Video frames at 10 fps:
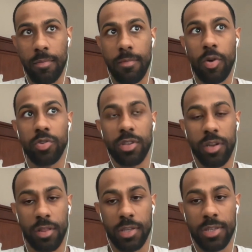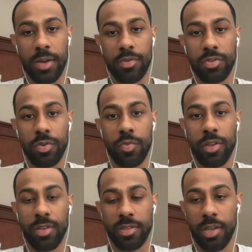most of the things that I was doing
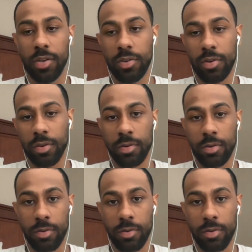with a singular